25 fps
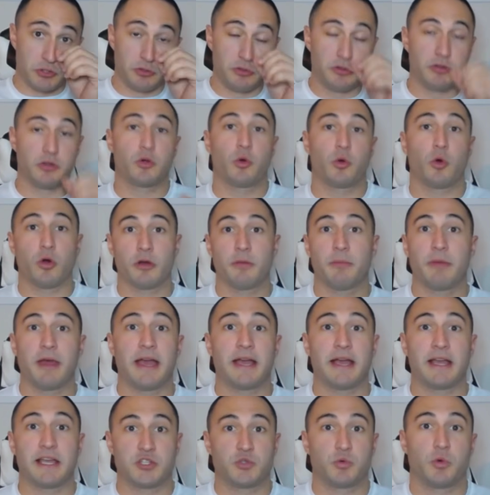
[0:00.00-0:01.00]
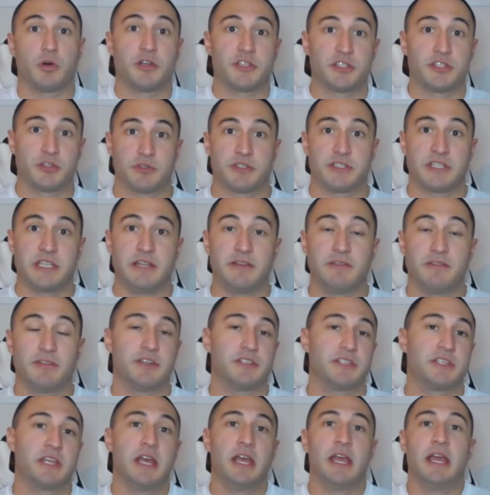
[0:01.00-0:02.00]
the quarterback as well as the
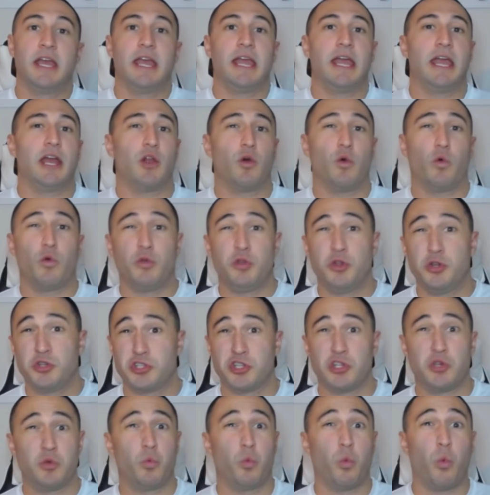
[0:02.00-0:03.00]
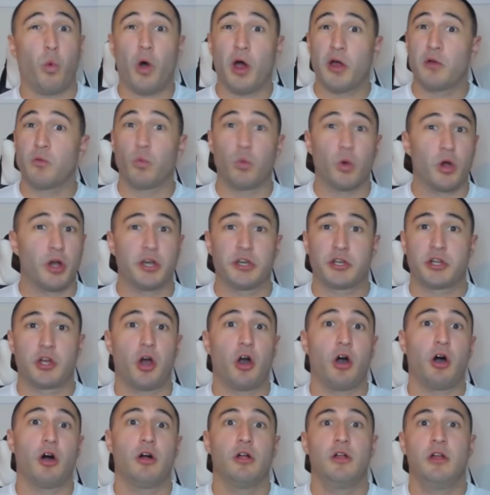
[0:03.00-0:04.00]
receivers, and a usually one word
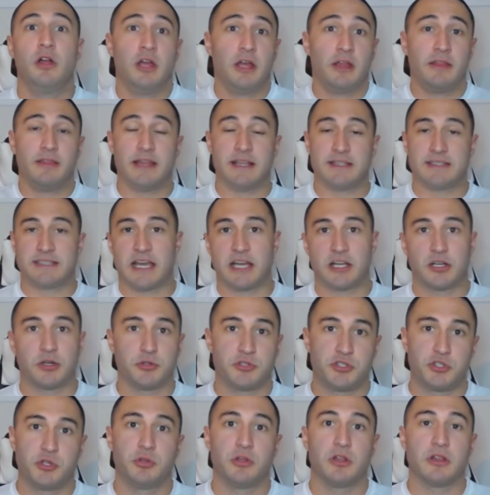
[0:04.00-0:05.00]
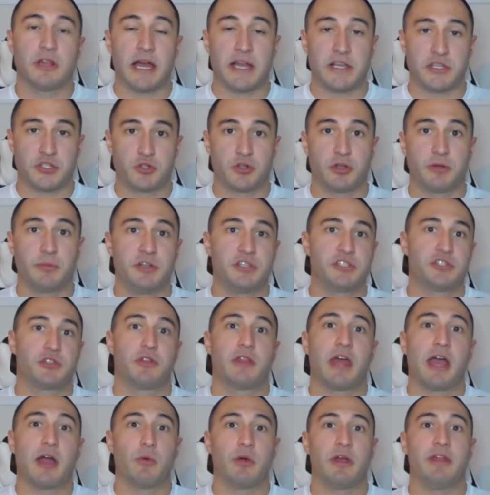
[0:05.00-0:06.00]
call that's echoed to the line of scrimmage so
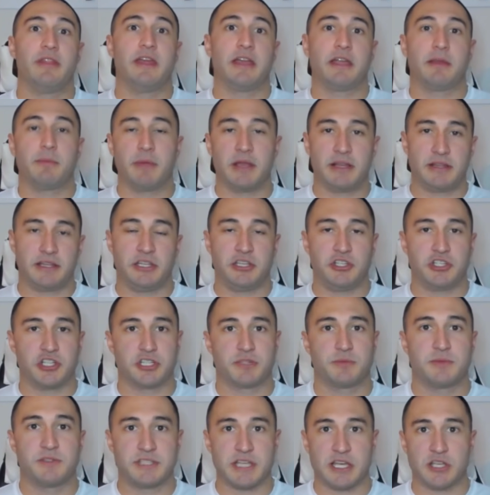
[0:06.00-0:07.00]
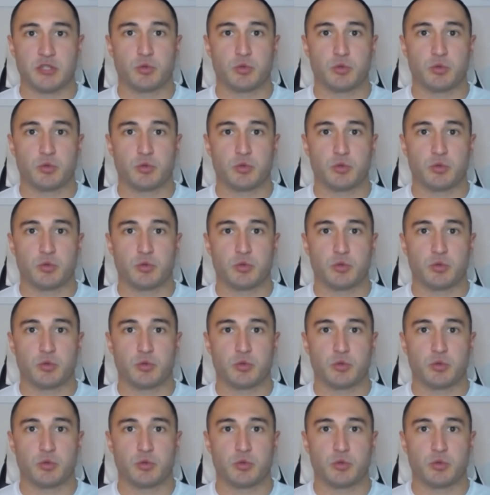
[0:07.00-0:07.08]
that way they can make the adjustments as